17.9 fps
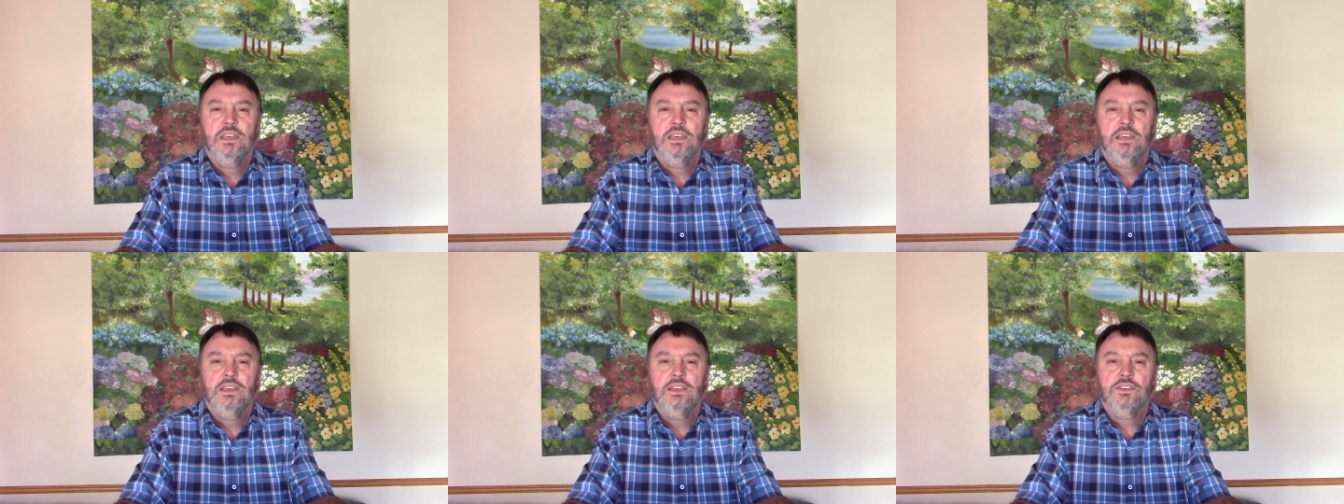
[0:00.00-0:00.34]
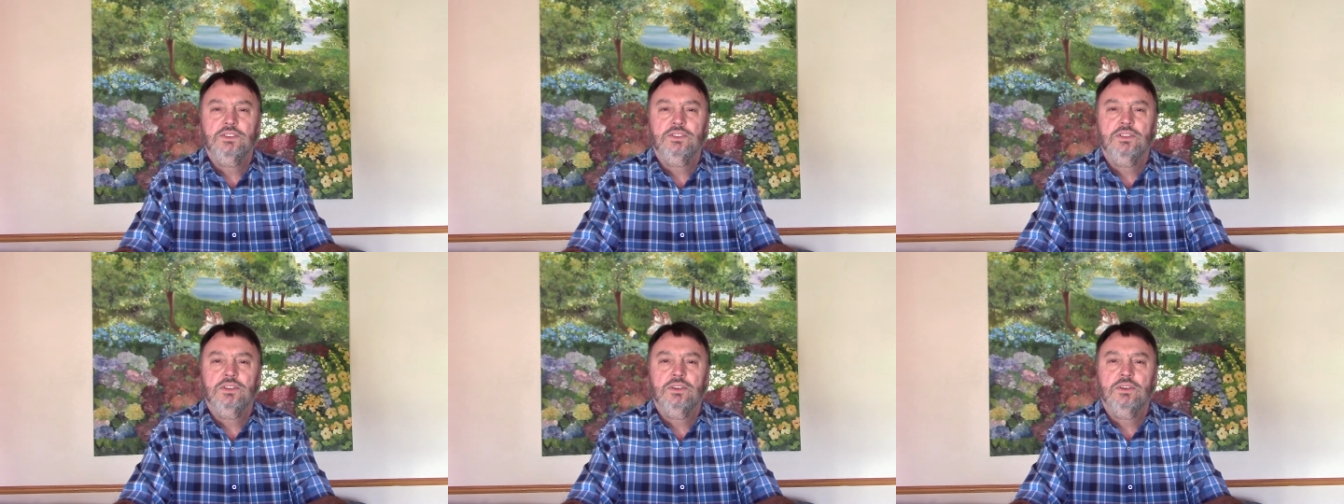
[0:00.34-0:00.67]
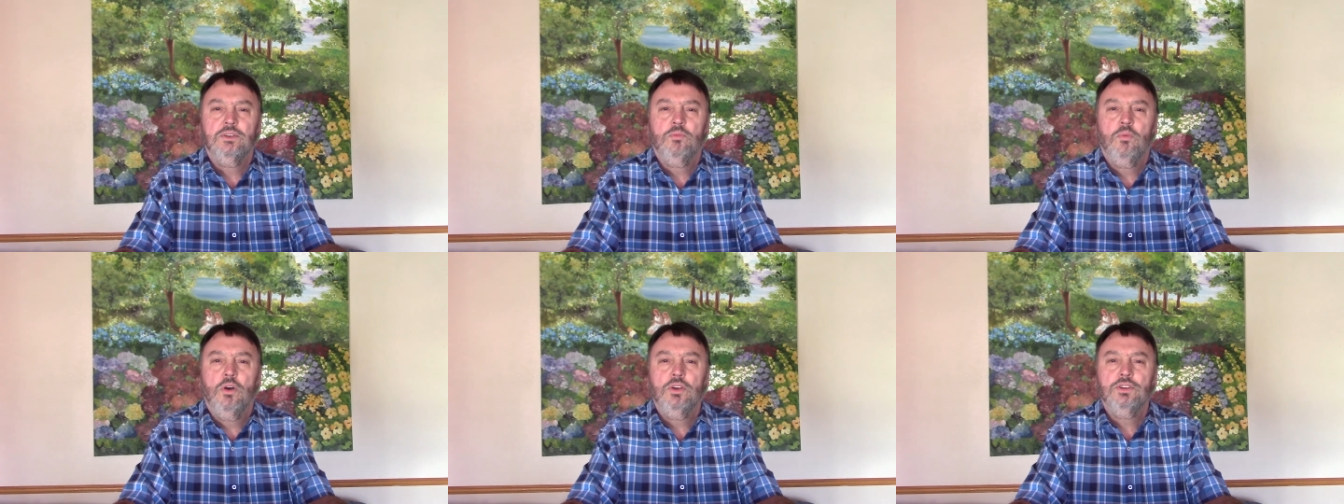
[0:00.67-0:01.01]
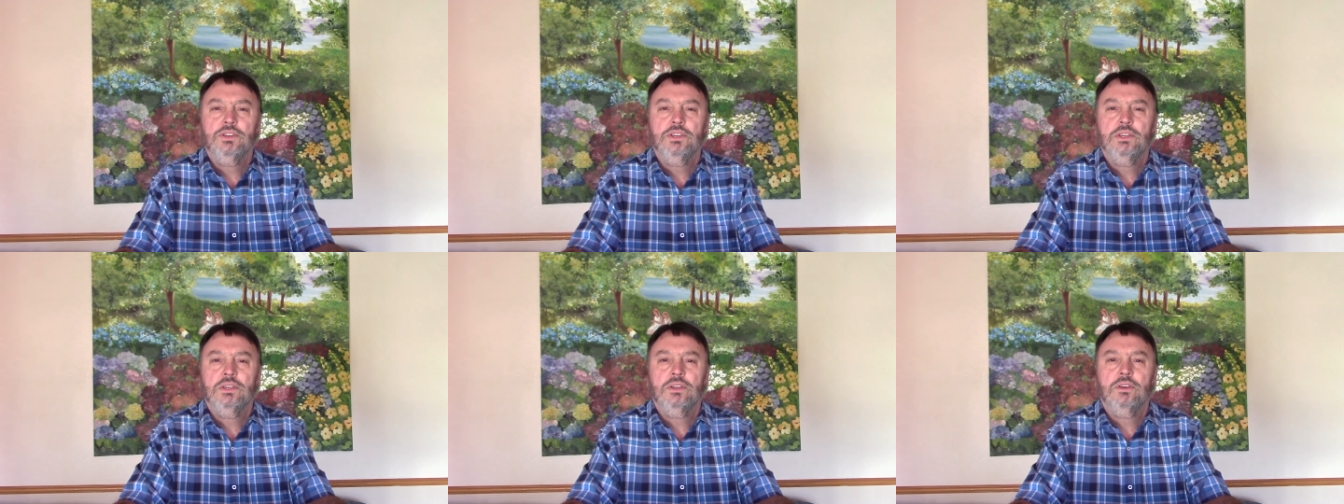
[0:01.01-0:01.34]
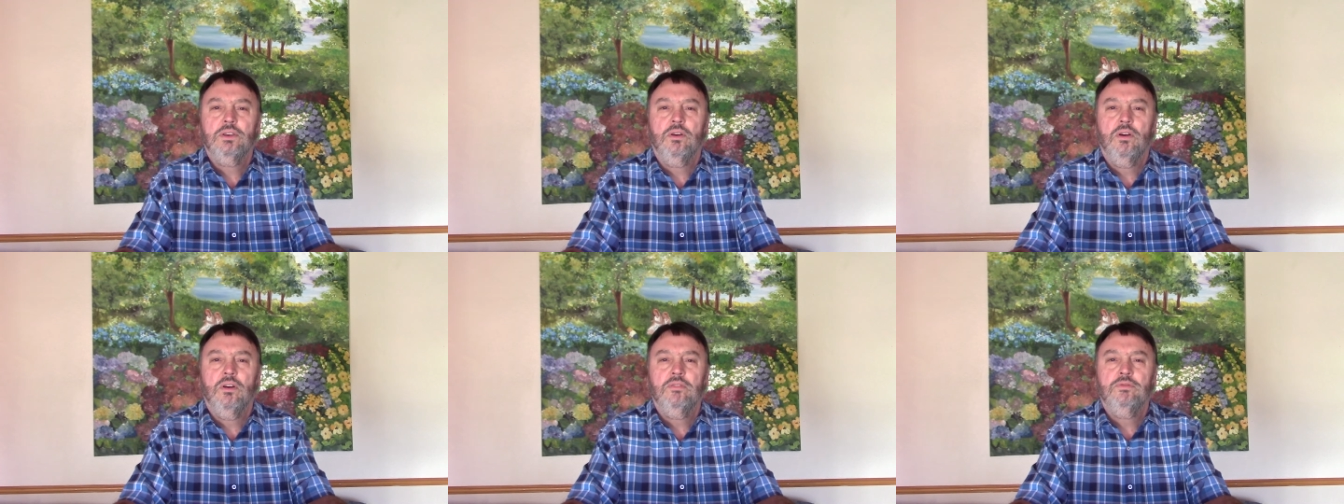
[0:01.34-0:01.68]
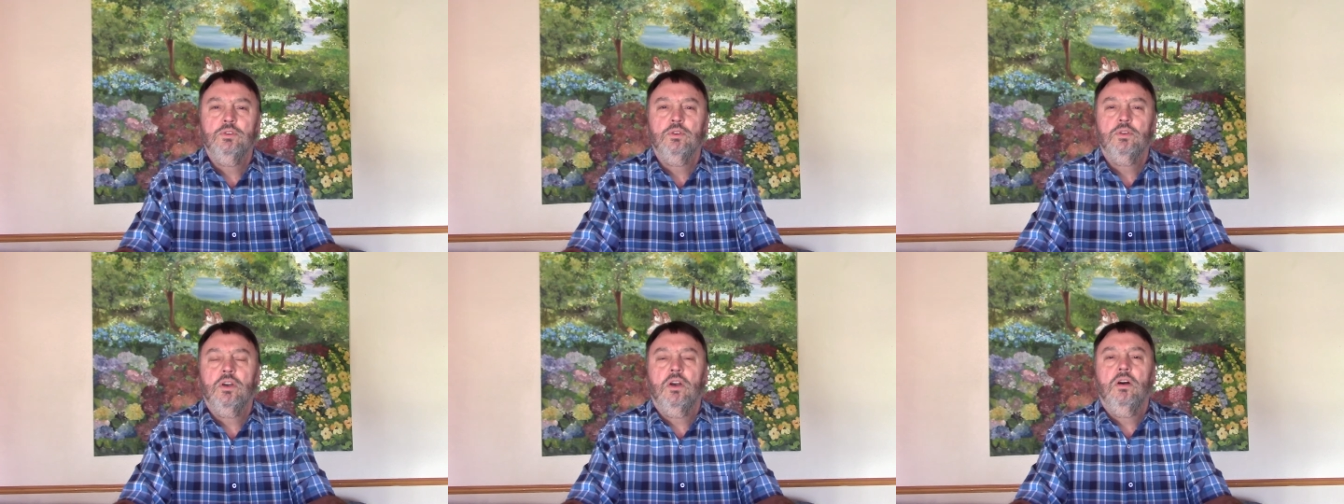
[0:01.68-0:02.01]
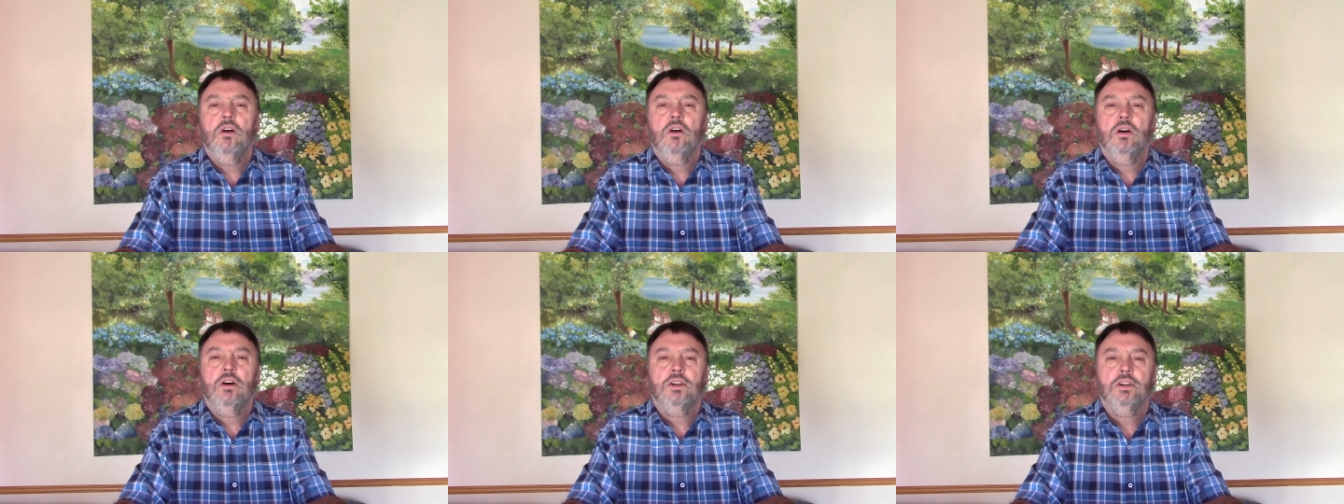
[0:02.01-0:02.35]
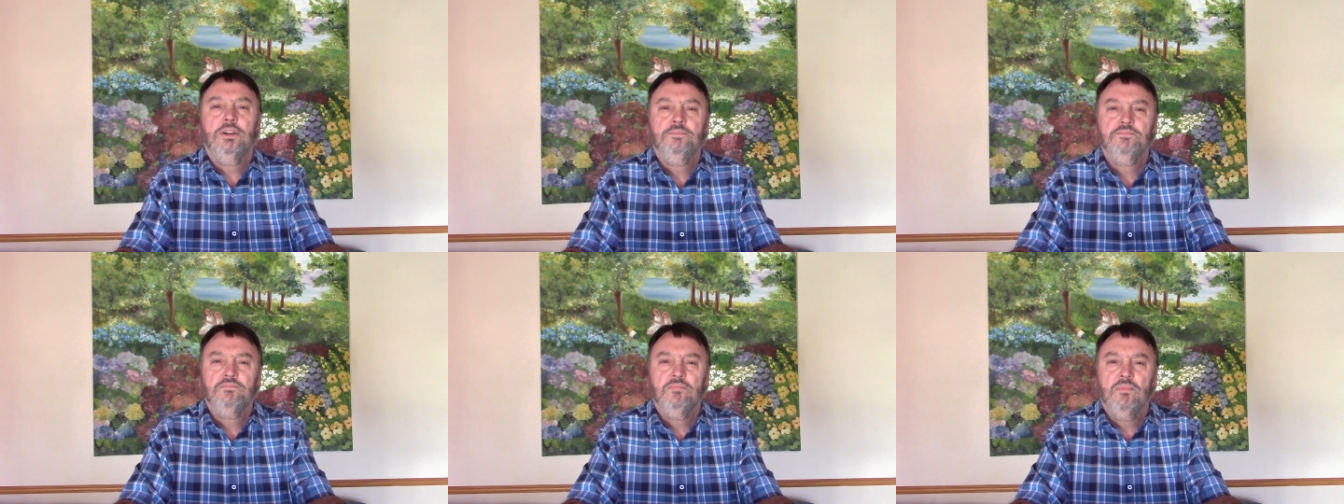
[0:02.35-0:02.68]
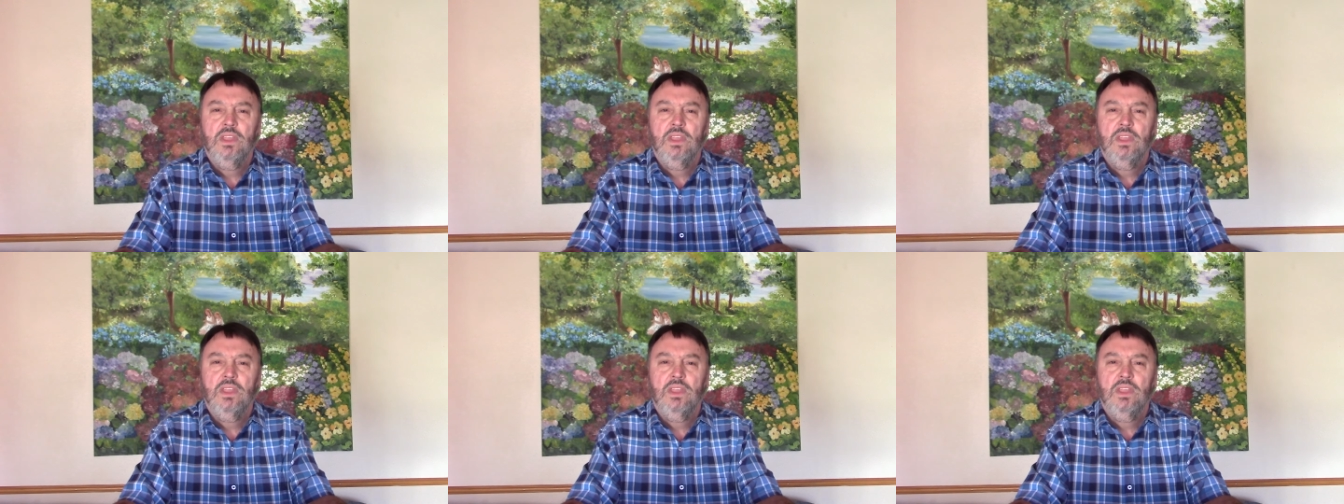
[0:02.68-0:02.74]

is the washing of your car